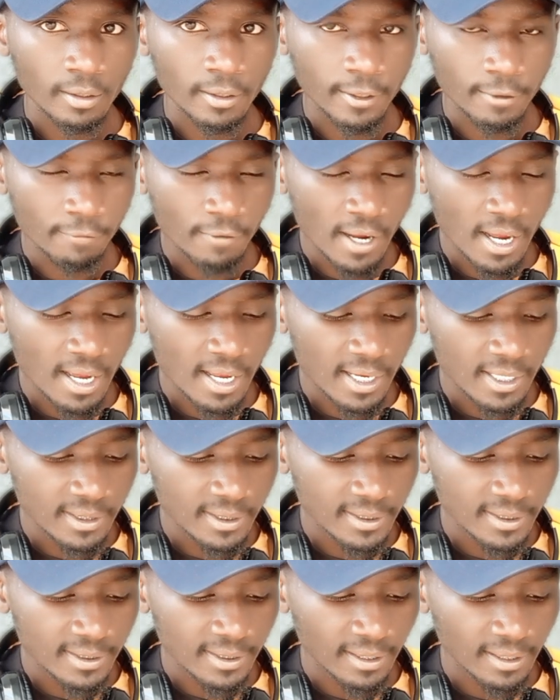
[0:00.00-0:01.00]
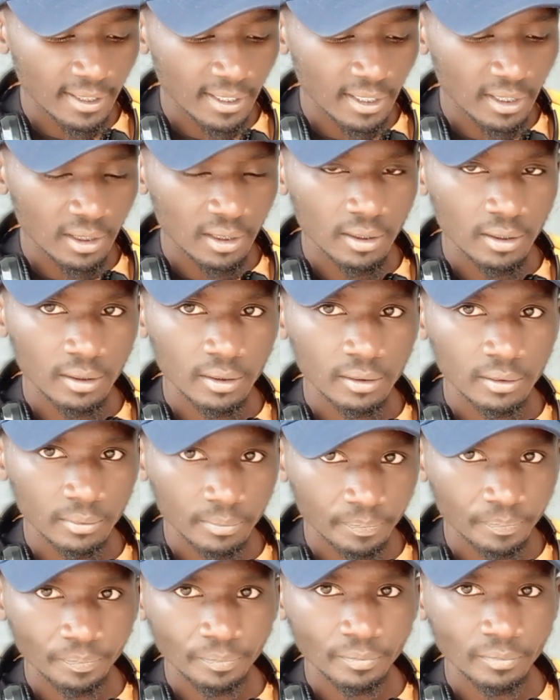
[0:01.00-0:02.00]
reverse, then
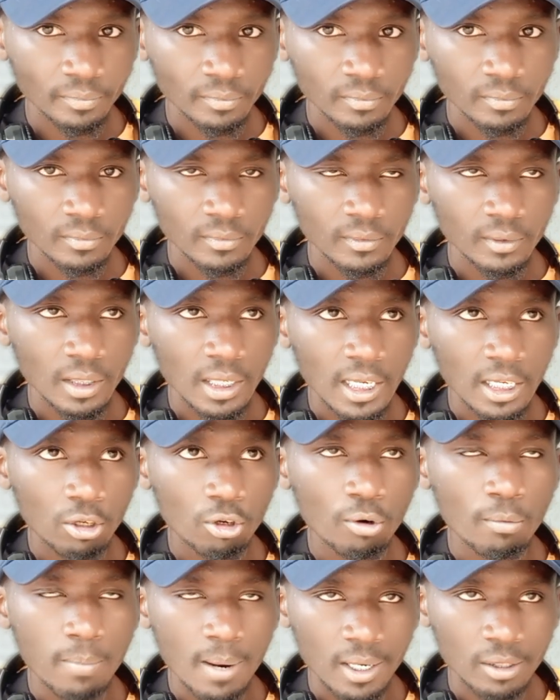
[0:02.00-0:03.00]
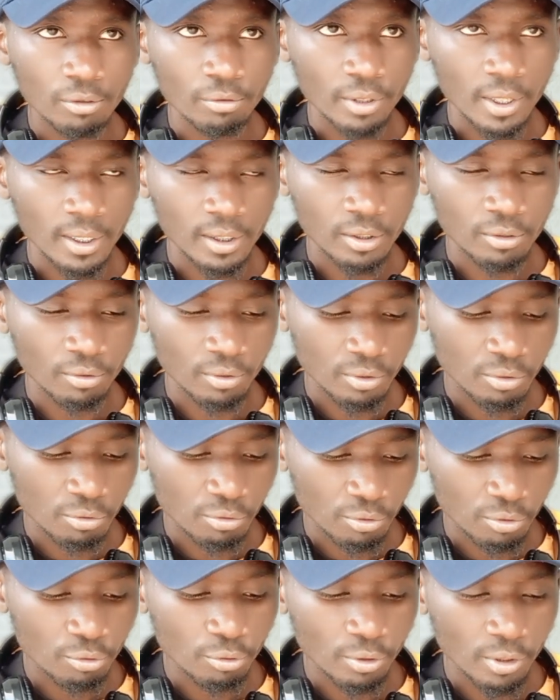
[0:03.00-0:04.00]
I go back to
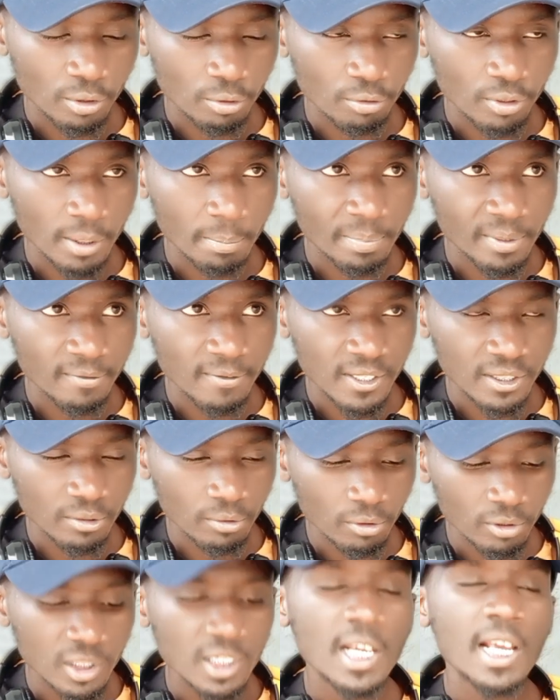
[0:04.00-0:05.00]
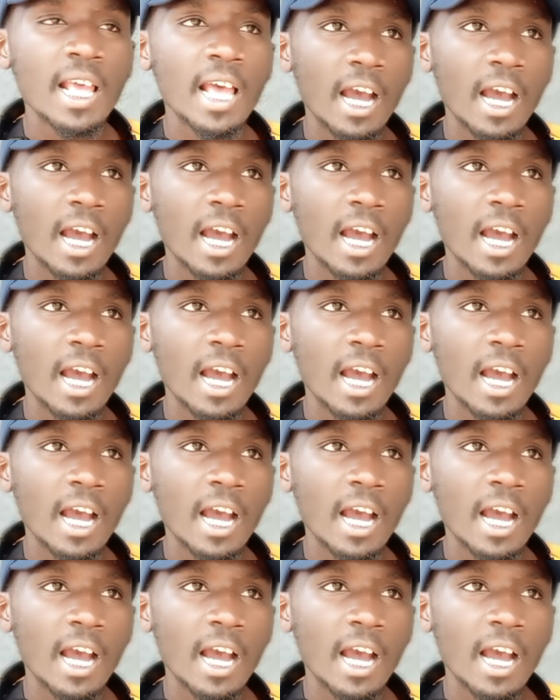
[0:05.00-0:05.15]
the previous note.